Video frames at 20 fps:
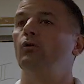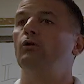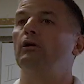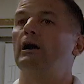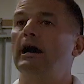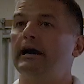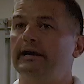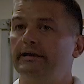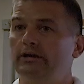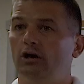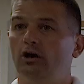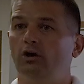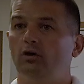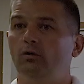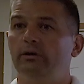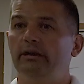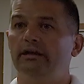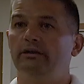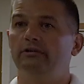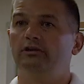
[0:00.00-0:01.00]
or
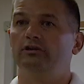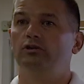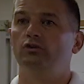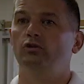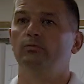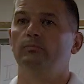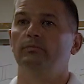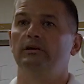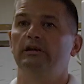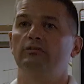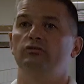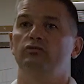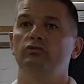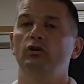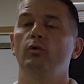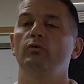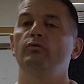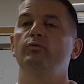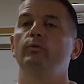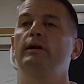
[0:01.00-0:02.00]
IO in the humerus.
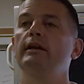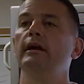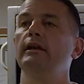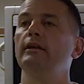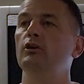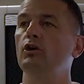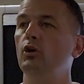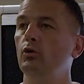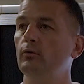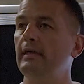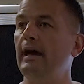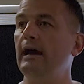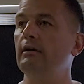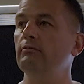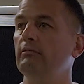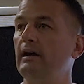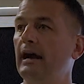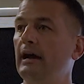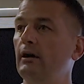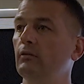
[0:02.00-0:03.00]
So if we're going to go
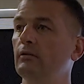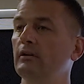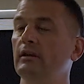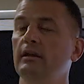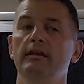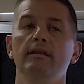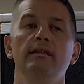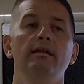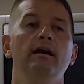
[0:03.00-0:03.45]
that route,